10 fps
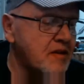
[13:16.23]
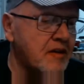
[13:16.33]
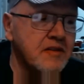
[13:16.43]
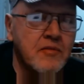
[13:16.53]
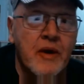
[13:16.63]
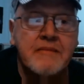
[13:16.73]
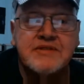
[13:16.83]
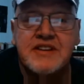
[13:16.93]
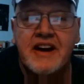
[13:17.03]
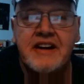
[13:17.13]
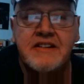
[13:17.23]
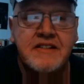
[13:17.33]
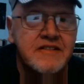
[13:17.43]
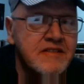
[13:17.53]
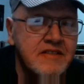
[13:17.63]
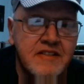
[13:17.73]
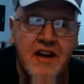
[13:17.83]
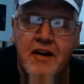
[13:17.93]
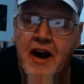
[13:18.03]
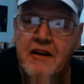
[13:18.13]
website,
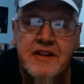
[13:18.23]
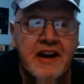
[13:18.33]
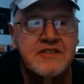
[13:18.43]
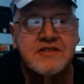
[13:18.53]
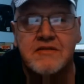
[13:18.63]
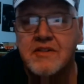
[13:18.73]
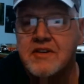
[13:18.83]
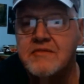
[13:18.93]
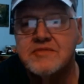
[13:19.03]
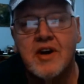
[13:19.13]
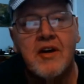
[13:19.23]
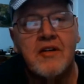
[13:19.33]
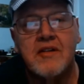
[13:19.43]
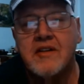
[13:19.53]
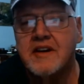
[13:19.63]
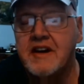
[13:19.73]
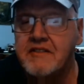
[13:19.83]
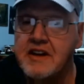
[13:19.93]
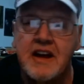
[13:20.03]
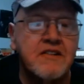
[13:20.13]
how nice the rooms all look. And I
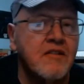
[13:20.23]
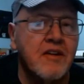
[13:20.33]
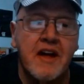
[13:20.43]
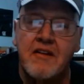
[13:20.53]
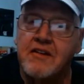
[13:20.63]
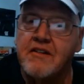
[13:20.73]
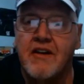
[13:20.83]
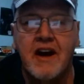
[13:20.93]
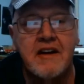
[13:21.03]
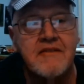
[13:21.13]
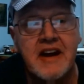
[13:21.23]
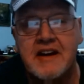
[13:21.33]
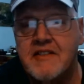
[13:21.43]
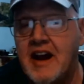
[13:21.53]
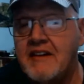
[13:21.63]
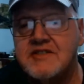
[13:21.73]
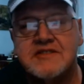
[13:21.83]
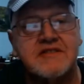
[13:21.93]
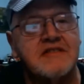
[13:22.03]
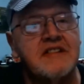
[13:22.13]
mean, they look great, man.
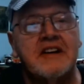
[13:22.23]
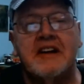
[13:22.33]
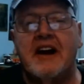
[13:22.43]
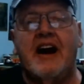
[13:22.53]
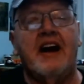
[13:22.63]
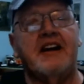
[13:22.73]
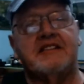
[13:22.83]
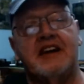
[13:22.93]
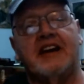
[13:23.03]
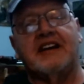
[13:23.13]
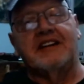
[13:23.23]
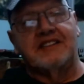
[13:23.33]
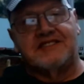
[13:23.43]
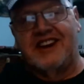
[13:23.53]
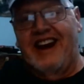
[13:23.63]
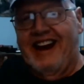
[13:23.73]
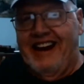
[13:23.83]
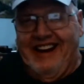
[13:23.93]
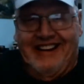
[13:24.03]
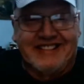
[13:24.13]
I ain't taking a
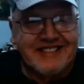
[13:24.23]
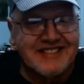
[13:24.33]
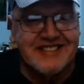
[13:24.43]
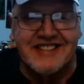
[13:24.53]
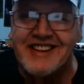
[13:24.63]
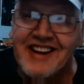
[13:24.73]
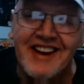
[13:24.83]
chance.